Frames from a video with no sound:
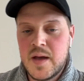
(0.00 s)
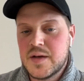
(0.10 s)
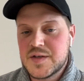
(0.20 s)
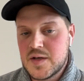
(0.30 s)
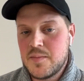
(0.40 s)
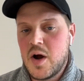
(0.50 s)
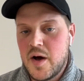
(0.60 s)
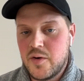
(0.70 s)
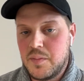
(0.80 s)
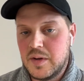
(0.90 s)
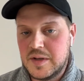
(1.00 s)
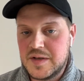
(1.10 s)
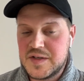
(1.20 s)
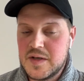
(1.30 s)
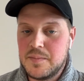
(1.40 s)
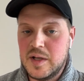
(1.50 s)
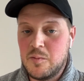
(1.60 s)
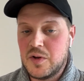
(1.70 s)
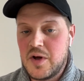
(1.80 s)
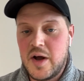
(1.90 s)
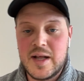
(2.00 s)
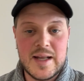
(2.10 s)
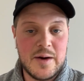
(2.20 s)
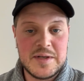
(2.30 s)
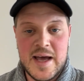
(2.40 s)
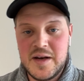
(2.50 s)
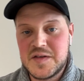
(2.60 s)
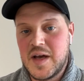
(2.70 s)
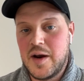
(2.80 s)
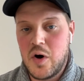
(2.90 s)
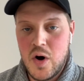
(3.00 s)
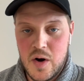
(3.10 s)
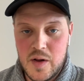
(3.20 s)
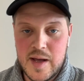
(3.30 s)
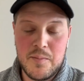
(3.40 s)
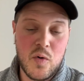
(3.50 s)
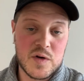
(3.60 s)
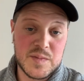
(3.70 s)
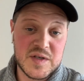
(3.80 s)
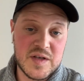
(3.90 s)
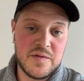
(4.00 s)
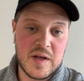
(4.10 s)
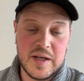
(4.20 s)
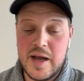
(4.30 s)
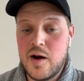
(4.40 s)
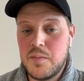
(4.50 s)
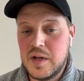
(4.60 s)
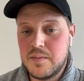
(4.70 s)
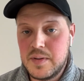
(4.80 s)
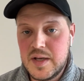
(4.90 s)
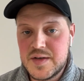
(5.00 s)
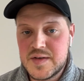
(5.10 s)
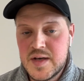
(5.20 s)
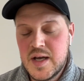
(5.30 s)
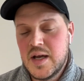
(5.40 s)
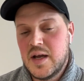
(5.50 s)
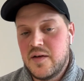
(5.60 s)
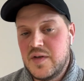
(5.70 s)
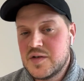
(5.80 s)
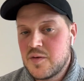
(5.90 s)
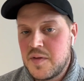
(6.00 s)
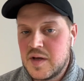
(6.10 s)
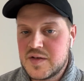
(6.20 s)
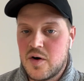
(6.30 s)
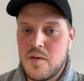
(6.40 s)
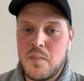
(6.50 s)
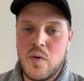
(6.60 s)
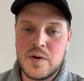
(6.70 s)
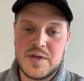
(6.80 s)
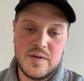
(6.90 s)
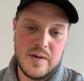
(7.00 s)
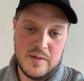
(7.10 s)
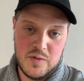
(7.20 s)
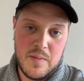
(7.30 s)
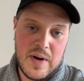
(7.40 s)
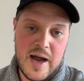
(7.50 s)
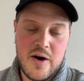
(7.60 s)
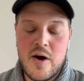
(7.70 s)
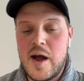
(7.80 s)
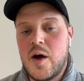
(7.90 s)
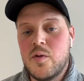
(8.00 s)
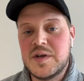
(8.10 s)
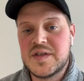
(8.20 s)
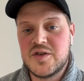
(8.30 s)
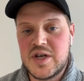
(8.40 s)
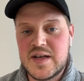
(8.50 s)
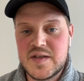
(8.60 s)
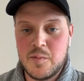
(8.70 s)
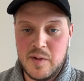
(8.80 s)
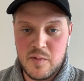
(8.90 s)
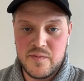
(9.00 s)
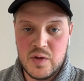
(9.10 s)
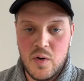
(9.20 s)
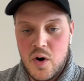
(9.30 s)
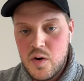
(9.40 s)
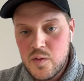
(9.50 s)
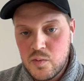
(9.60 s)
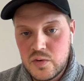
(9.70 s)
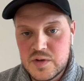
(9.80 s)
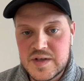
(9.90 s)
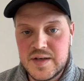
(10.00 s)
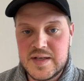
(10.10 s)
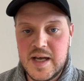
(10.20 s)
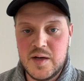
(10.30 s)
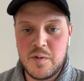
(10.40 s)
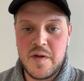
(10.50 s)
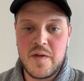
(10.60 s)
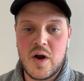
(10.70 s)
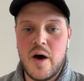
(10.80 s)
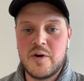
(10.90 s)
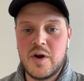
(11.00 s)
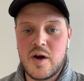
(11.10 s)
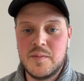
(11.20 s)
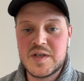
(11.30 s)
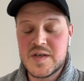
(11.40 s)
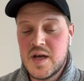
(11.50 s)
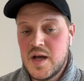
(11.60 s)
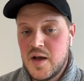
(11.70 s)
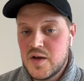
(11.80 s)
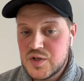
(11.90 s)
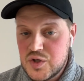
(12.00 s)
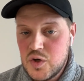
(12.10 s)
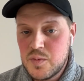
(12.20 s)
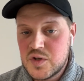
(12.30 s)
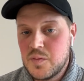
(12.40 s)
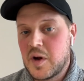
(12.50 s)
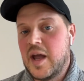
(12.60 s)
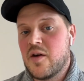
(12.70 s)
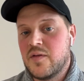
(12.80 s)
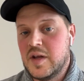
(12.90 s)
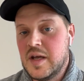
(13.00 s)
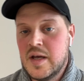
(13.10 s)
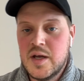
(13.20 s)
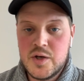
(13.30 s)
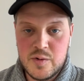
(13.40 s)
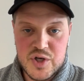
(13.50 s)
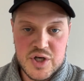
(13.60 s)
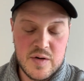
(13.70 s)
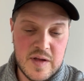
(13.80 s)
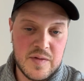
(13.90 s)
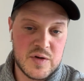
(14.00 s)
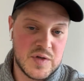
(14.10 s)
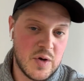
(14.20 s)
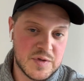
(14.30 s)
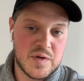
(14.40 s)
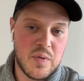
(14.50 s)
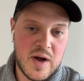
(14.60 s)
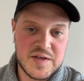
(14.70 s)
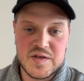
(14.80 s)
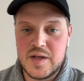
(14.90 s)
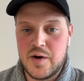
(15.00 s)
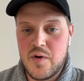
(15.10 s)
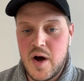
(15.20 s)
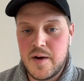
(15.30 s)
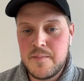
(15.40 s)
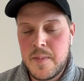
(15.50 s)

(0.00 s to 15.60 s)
Some condo buildings simply will not allow tenants at all, and more specifically, Airbnbs. If these are things that are important to a buyer, I always suggest that we review all the rules contained within the condo documents super carefully to ensure that there's no surprises later on.